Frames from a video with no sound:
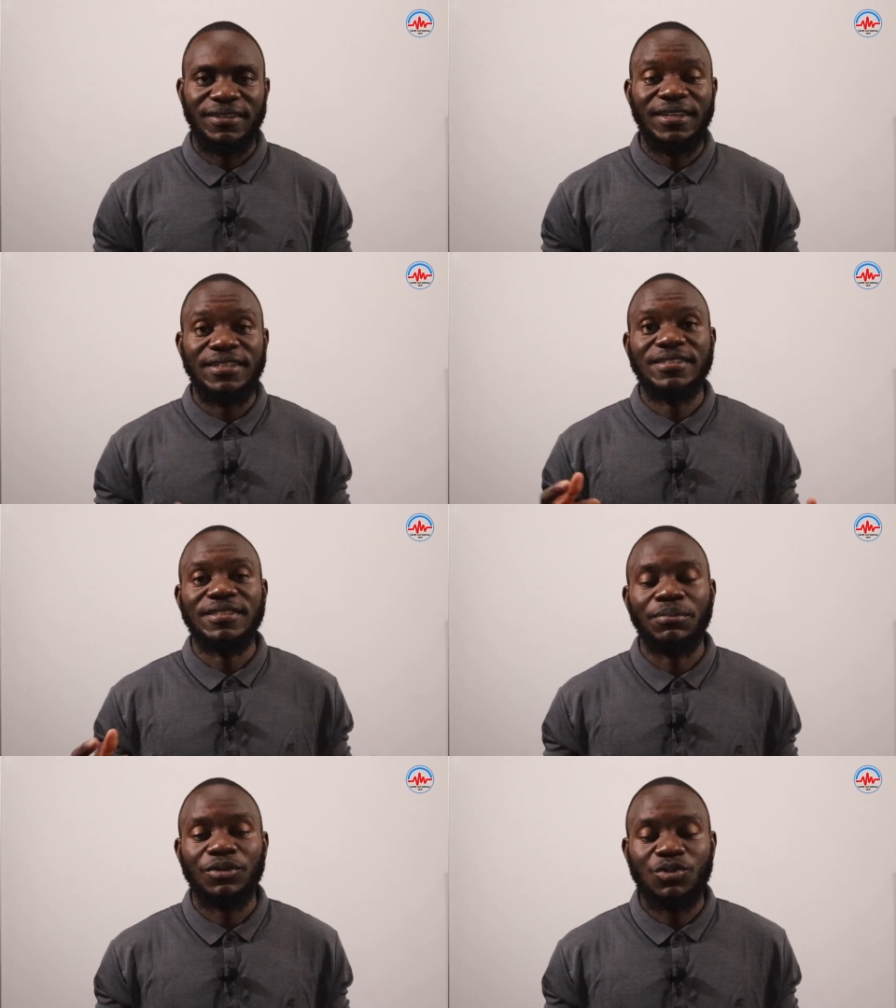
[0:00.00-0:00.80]
that is
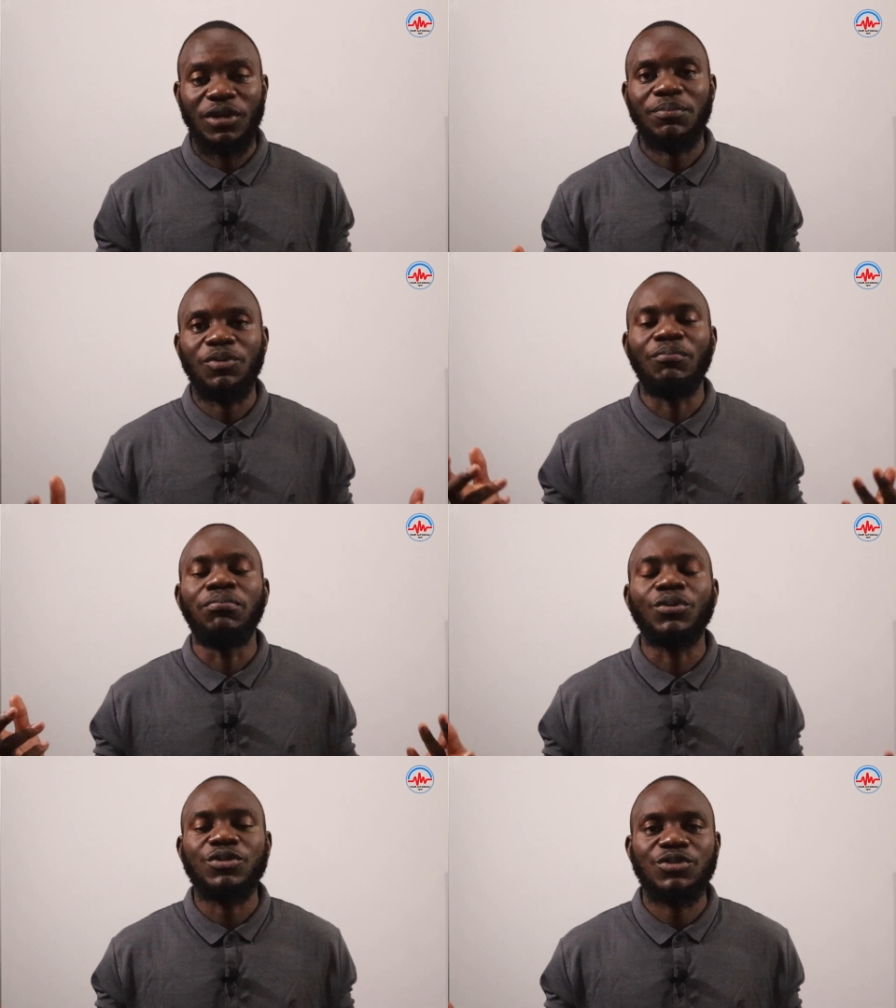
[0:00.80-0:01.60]
supposed to help you
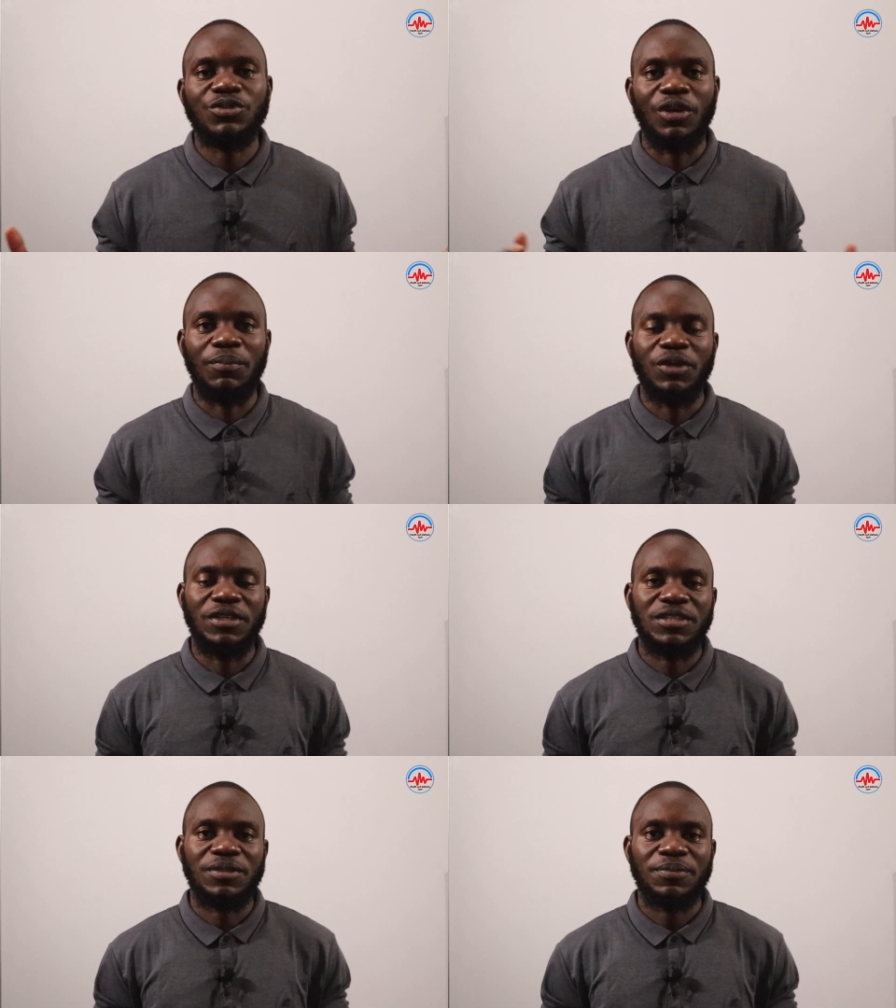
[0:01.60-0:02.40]
boost your
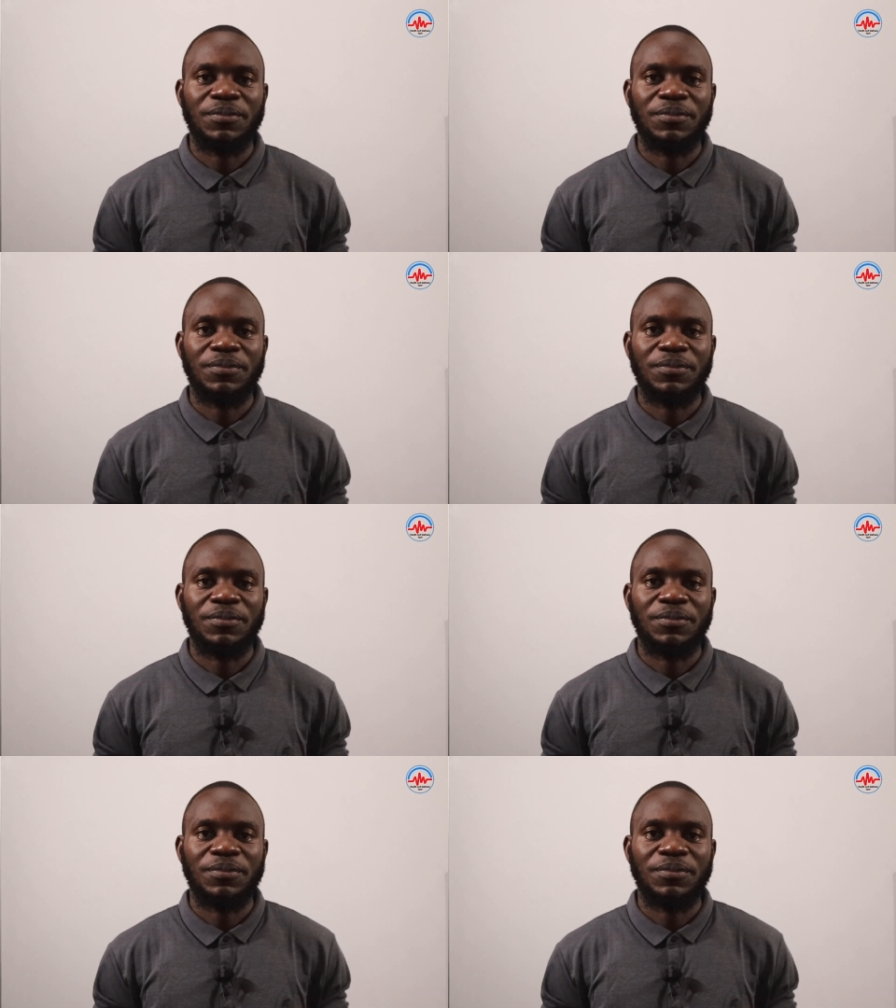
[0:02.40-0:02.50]
immunity.